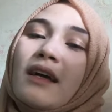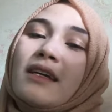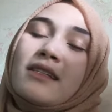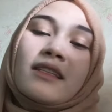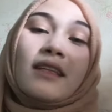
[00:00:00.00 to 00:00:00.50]

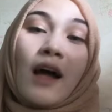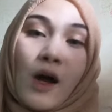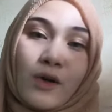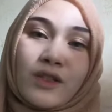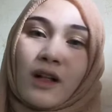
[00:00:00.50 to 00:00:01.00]
a
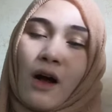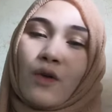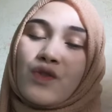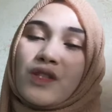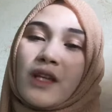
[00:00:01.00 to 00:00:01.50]
noun
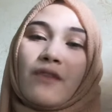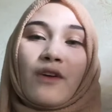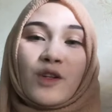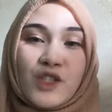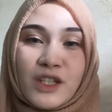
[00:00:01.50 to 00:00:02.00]
clause that
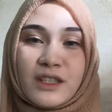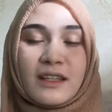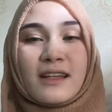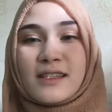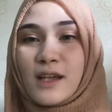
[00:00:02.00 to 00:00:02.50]
function
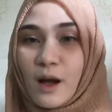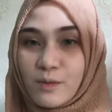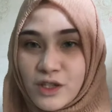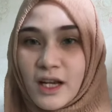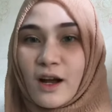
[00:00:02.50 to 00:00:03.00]
as the
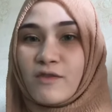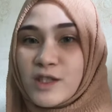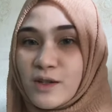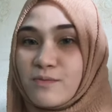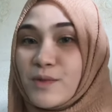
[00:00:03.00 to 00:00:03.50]
object of
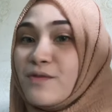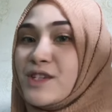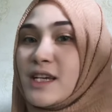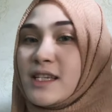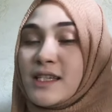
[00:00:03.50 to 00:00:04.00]
the
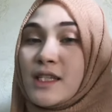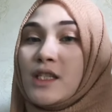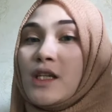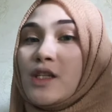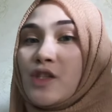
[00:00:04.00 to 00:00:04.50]
preposition
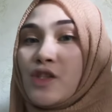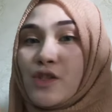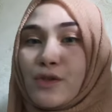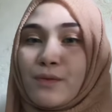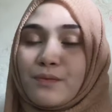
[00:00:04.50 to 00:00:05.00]

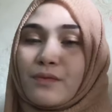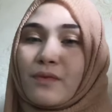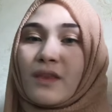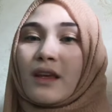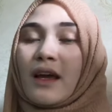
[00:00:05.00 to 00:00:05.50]
to.
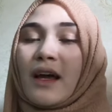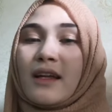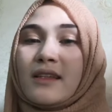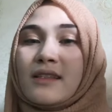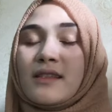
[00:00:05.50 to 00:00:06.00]

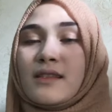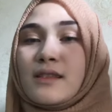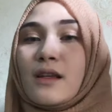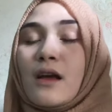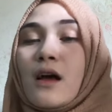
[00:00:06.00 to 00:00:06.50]
And
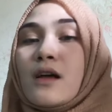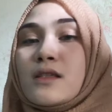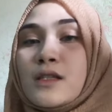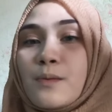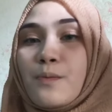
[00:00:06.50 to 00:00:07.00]

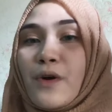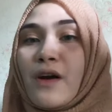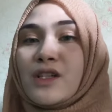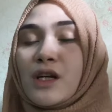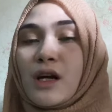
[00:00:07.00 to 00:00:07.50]
the
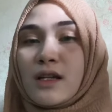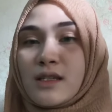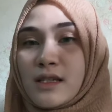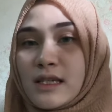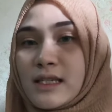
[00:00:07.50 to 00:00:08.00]
bird
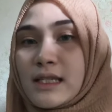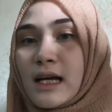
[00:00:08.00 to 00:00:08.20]
hatches